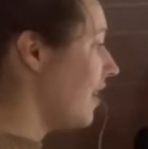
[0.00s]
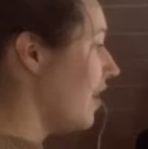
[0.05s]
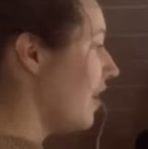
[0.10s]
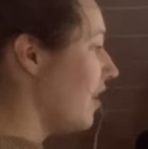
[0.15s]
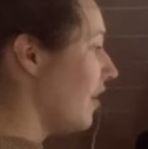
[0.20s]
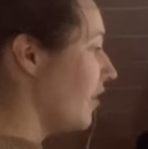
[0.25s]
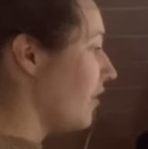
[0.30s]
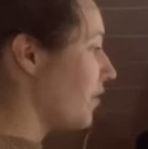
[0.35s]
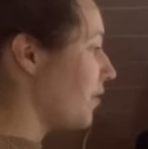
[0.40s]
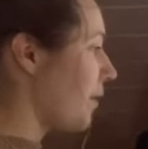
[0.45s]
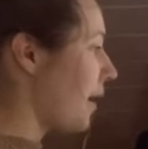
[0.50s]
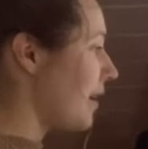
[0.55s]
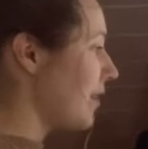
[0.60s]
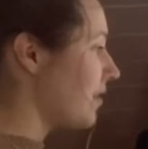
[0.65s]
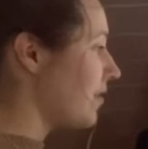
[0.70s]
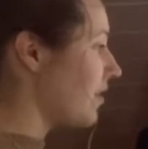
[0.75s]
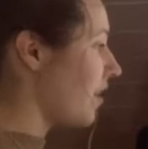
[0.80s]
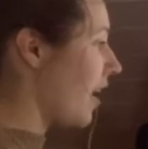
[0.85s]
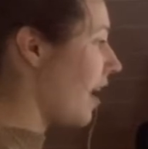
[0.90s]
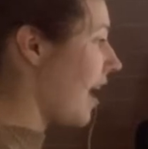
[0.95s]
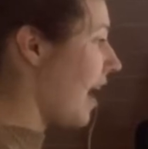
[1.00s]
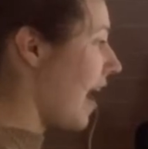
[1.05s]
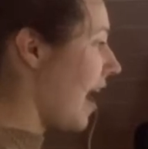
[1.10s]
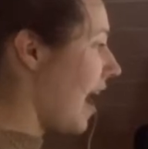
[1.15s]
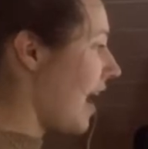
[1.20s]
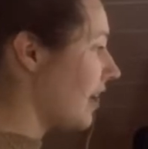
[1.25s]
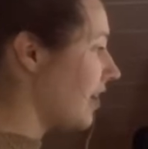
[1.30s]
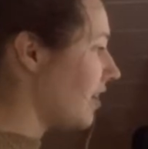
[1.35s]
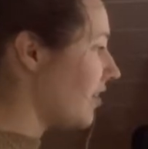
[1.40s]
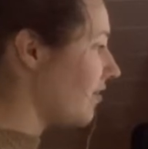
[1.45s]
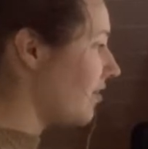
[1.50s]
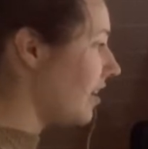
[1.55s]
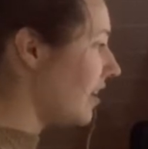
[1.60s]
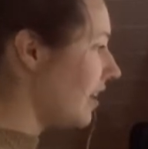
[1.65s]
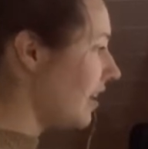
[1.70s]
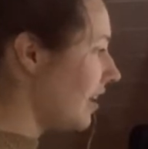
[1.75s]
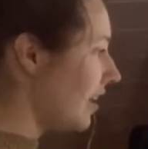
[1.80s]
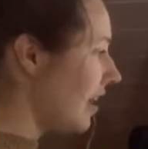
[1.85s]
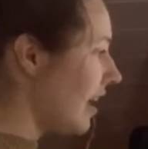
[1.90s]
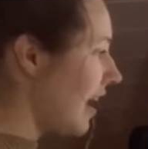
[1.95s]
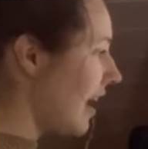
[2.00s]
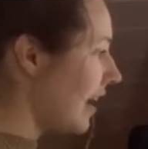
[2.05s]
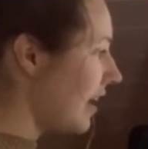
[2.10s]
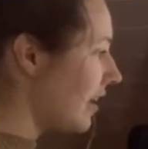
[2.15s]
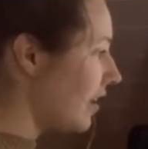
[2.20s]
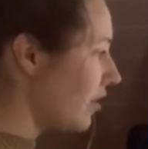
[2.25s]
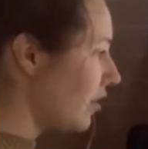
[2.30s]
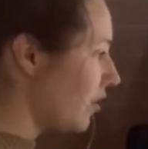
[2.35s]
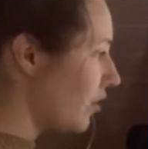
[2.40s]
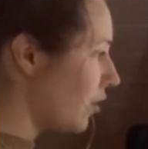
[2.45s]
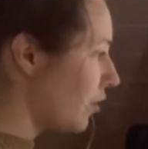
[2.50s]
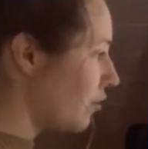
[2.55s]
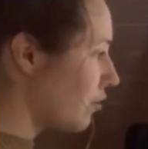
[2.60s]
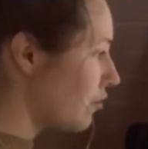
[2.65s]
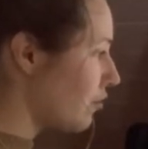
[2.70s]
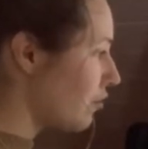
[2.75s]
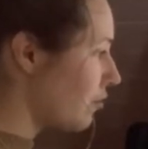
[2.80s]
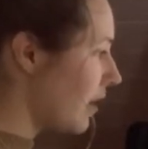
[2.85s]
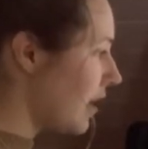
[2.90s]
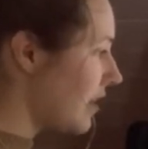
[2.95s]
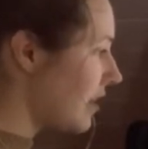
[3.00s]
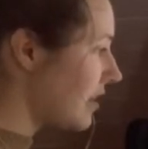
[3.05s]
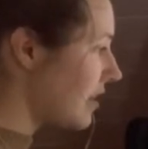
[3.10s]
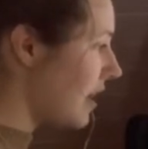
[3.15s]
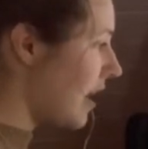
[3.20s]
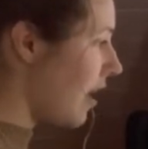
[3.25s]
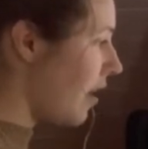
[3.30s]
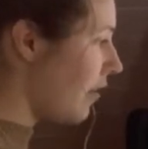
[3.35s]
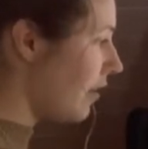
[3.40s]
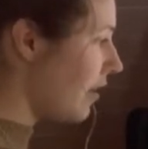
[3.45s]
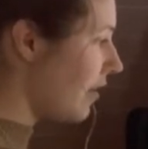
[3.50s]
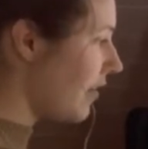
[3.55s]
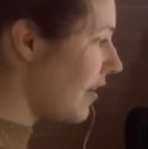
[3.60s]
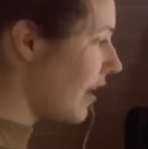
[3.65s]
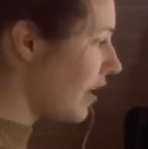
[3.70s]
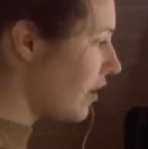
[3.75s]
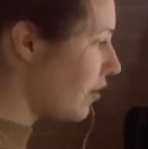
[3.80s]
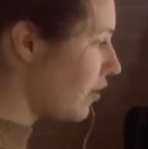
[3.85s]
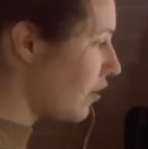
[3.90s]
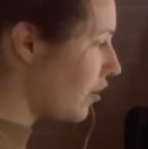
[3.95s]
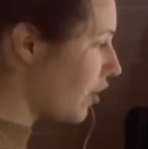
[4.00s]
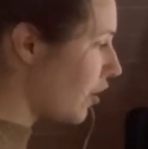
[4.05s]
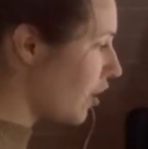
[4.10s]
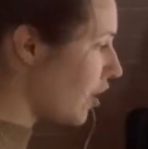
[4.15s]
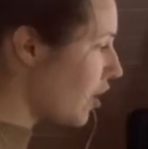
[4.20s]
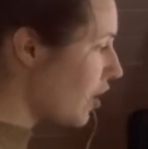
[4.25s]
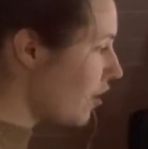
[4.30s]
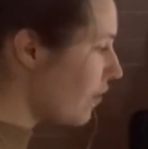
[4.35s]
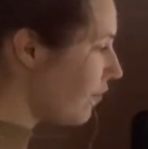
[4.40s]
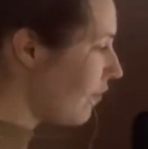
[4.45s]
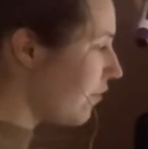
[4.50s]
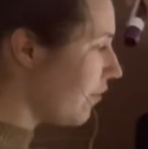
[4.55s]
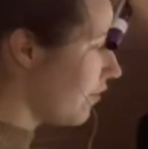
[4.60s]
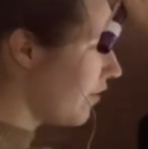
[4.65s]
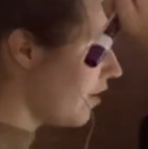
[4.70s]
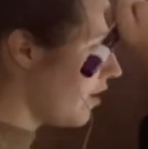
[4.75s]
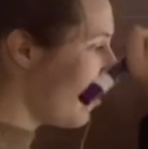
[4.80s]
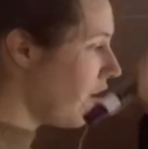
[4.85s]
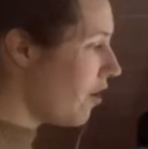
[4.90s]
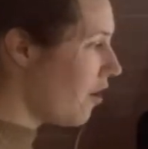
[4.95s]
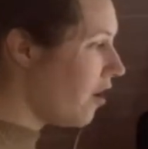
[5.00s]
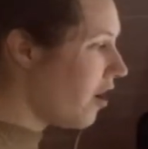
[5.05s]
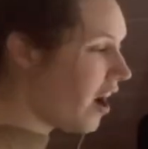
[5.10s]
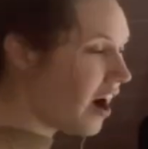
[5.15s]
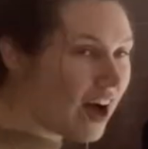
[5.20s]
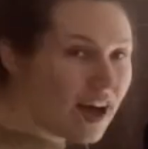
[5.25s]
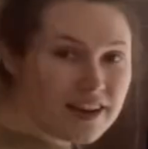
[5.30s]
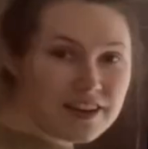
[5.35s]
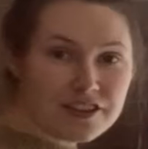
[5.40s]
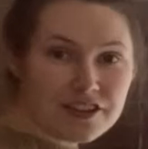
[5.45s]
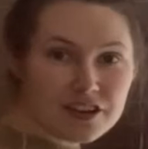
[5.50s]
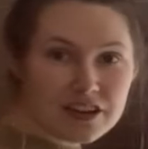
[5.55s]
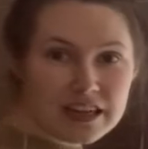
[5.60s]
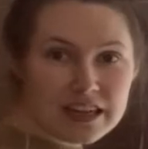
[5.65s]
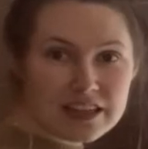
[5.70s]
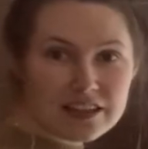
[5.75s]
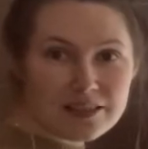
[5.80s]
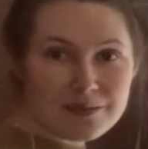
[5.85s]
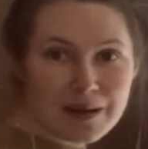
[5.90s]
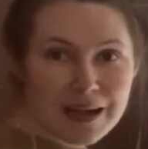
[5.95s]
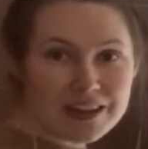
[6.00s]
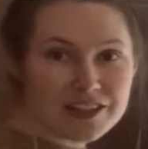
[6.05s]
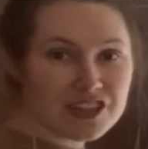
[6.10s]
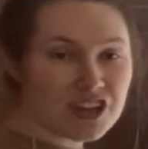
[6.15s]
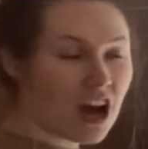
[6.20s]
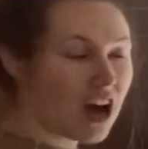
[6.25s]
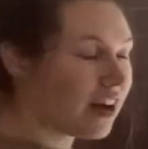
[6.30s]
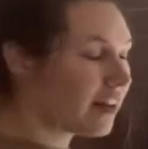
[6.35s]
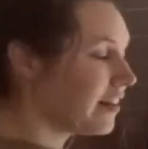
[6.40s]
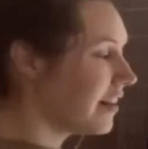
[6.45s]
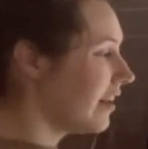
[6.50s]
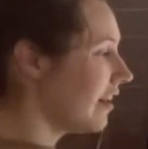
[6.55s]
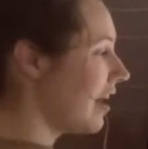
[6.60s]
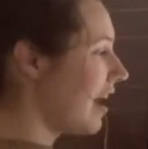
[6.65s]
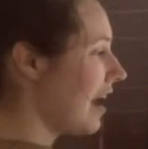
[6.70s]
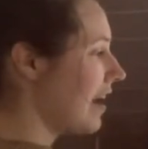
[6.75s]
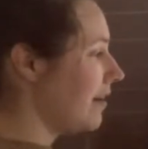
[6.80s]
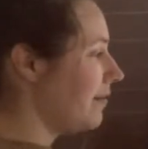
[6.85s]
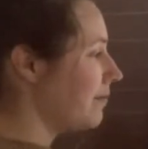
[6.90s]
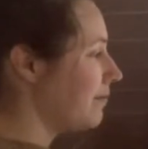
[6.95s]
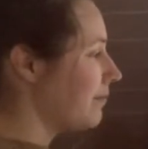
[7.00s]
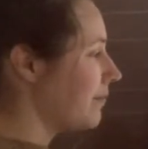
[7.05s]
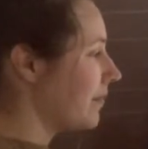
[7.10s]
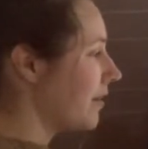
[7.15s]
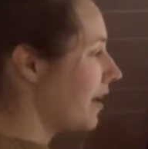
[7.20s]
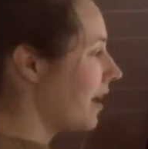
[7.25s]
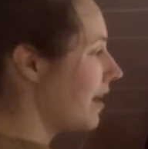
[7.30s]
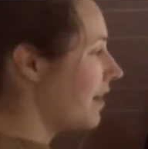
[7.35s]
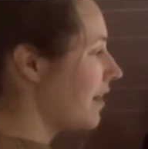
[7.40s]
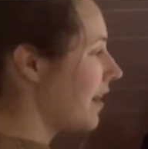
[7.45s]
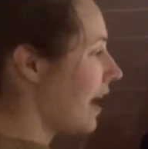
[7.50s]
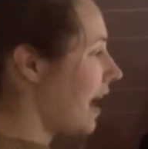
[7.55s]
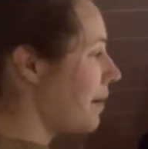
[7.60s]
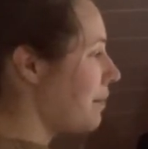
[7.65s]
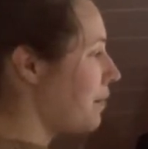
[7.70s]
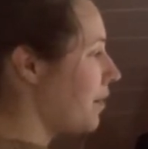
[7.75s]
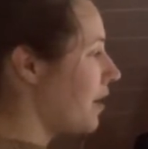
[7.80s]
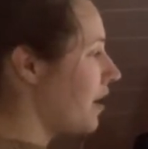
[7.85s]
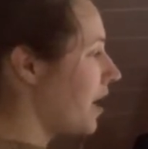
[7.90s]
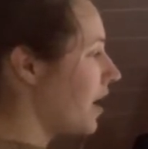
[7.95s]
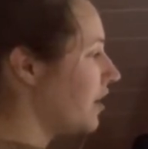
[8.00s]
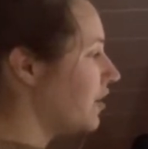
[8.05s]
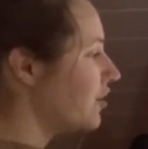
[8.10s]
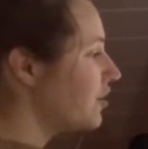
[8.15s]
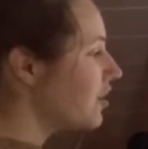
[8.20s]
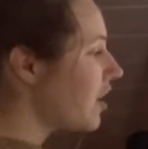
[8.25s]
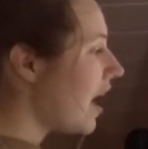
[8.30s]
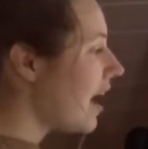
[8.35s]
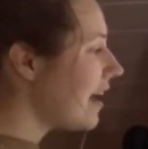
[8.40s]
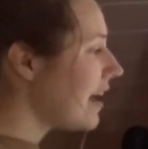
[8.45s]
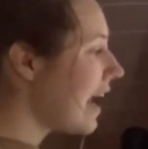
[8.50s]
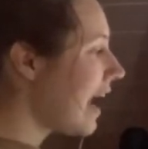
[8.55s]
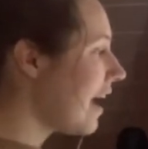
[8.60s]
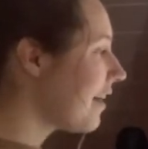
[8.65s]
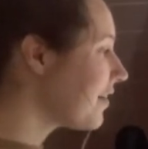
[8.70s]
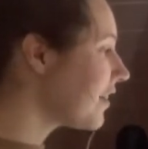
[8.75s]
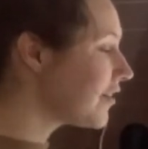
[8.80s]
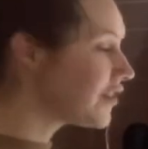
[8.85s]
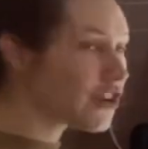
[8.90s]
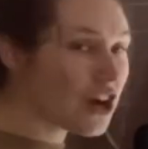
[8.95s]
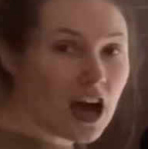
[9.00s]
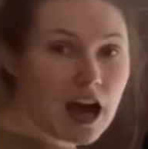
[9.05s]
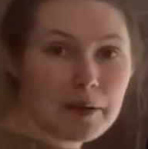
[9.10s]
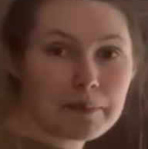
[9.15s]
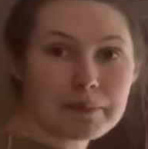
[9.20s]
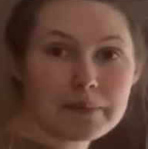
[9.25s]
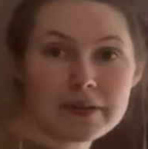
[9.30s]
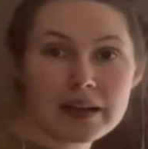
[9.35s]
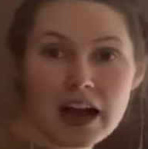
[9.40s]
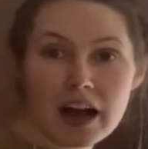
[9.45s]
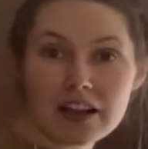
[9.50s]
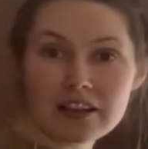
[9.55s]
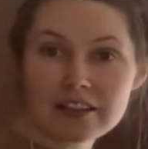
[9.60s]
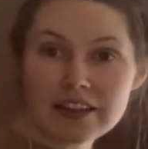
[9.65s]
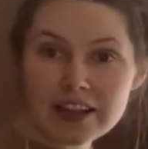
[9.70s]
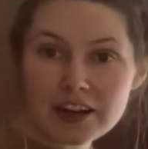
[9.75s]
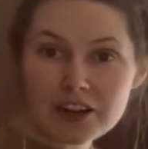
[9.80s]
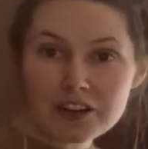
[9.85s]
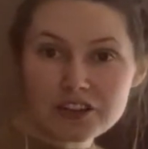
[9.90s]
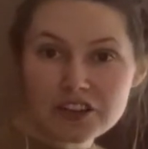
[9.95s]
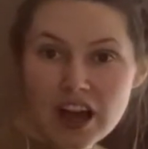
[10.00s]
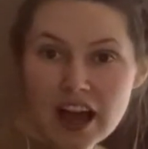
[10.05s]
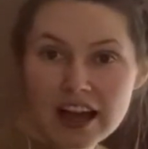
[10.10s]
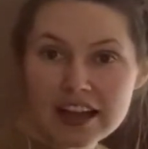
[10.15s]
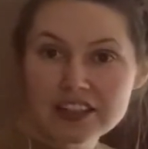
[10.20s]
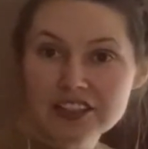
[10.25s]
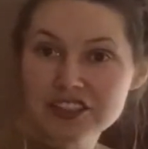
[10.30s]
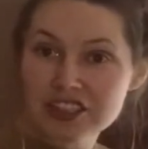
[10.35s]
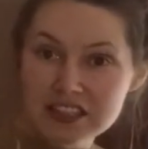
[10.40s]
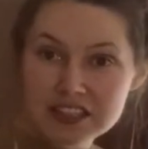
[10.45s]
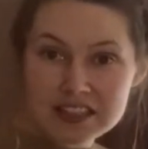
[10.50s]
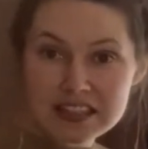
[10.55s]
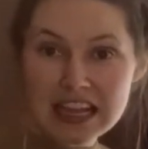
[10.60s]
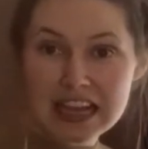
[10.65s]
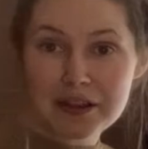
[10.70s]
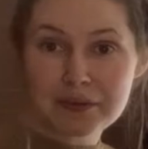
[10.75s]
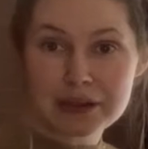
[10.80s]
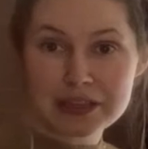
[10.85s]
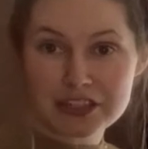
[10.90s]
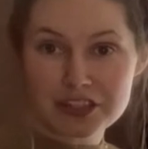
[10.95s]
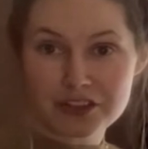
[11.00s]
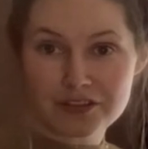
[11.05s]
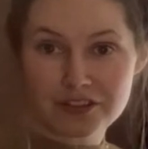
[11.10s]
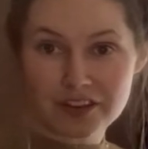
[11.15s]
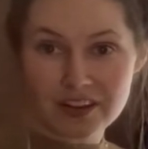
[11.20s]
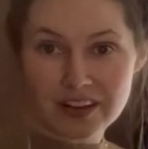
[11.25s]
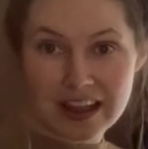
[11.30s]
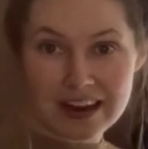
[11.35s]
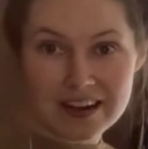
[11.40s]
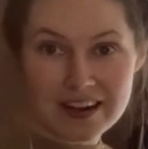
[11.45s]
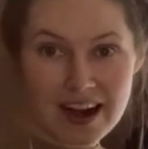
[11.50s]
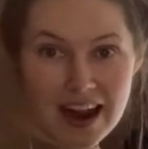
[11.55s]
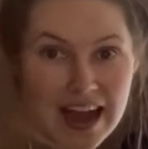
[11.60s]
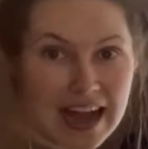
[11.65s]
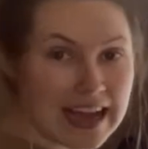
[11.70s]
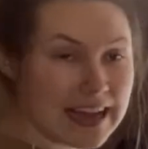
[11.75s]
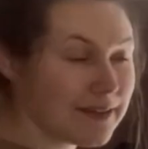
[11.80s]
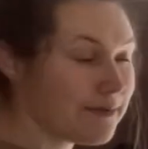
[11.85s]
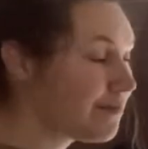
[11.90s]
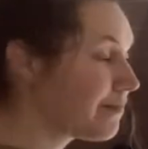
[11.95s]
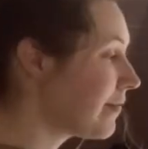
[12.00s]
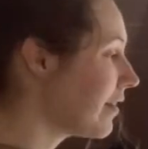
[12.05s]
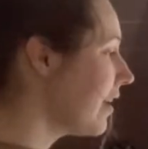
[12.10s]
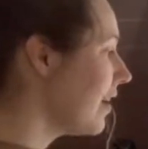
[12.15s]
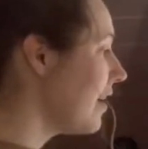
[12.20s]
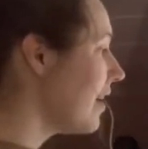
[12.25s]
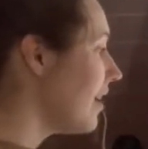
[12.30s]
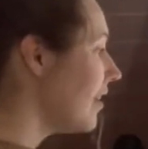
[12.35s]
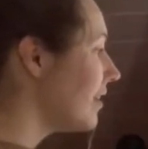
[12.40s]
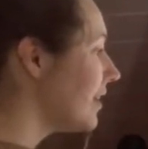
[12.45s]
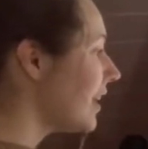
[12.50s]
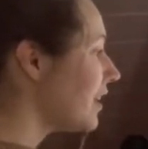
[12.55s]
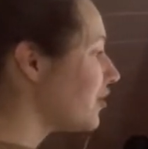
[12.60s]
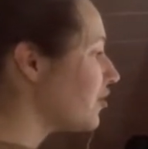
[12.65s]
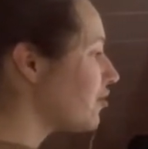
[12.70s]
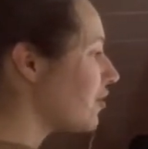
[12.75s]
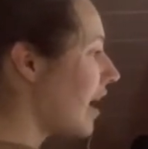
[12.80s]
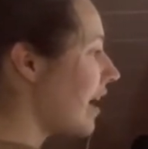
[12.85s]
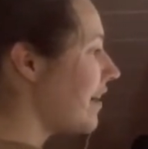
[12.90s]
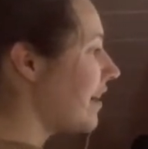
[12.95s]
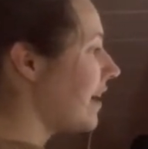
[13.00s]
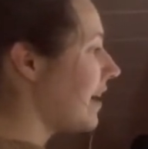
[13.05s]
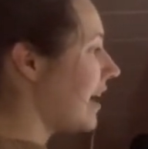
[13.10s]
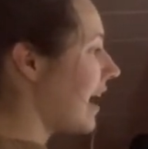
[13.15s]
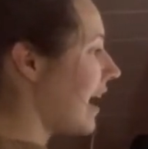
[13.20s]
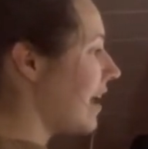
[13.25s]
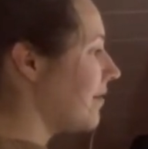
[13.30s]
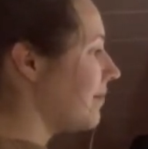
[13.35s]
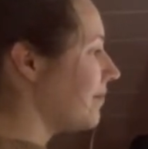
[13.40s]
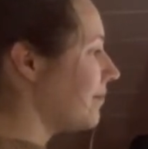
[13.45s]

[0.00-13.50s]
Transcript: So I start at the vanilla line, go straight down, and then curve underneath my chocolate line. And then I put a dot at the top, a little dot, just like we do for letter I. Let's try that again.